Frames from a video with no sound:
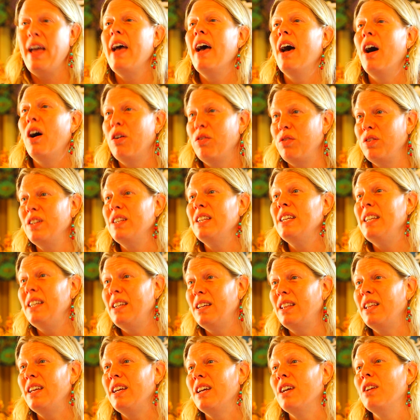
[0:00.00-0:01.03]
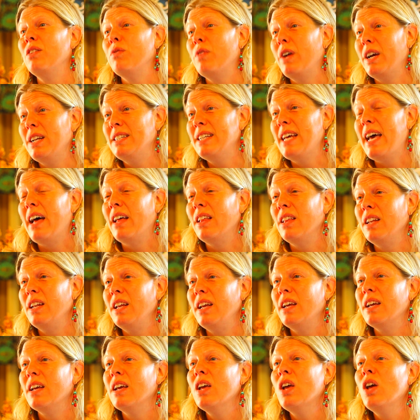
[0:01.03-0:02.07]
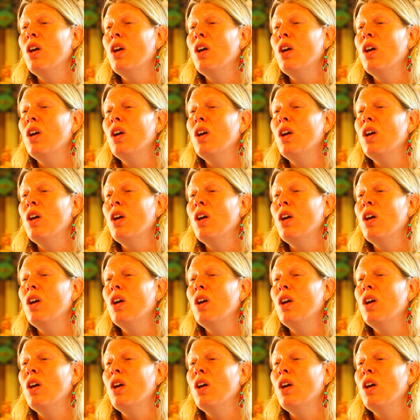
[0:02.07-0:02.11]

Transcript: health and healing and vitality.